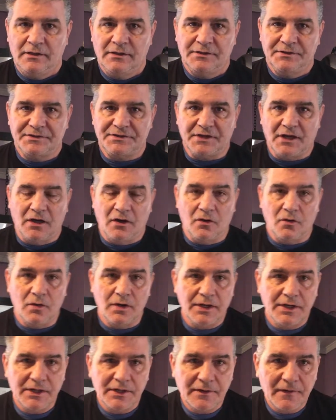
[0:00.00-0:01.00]
So,
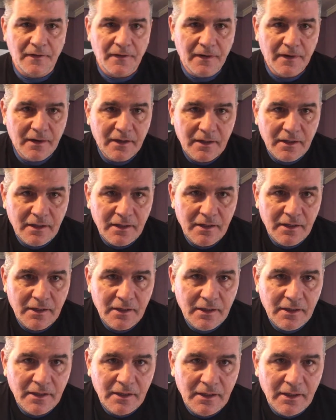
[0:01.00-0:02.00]

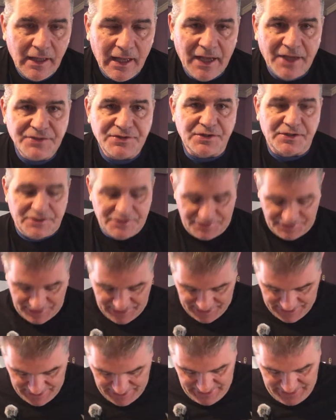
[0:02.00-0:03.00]
as you can
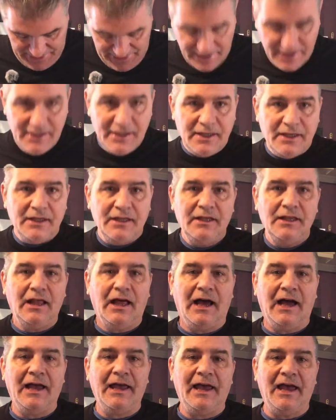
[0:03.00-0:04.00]
see,
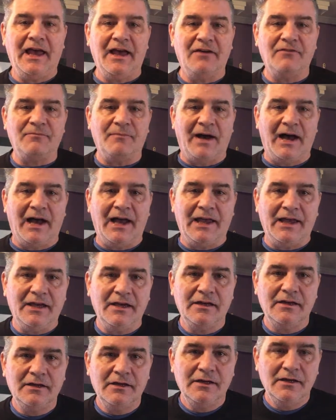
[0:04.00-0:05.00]
I have my
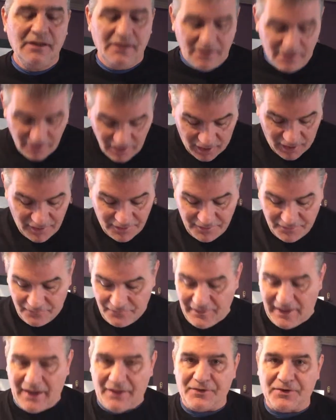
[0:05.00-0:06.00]
Garden
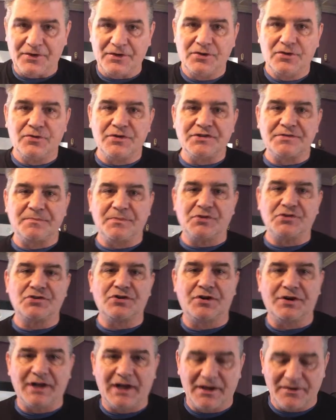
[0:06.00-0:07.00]
Father Christmas
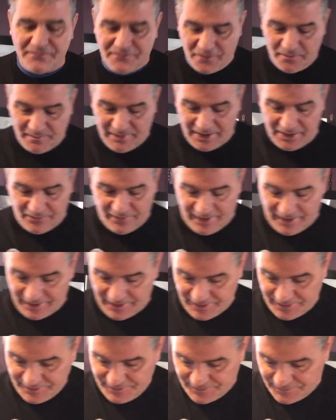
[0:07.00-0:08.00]
shirt on from my
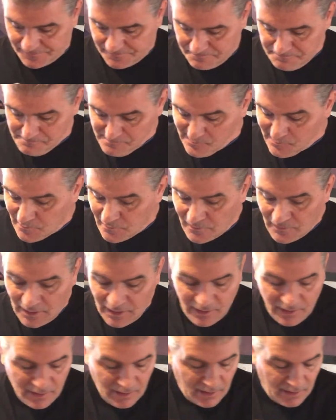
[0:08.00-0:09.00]
grandkids.
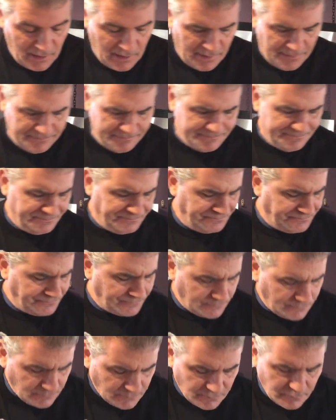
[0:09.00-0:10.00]

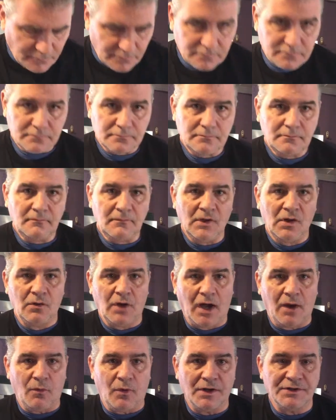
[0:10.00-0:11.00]

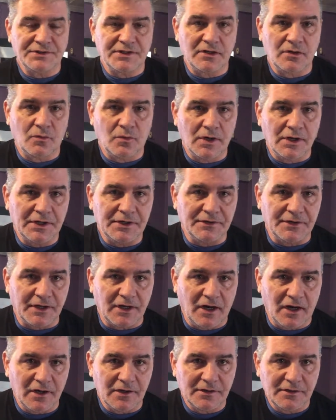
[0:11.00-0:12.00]
I was going to work in the
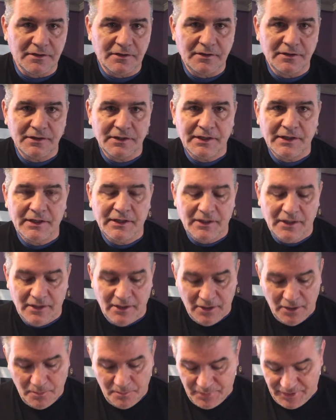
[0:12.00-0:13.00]
garden,
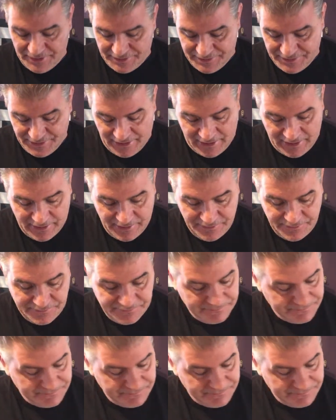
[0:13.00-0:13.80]
but the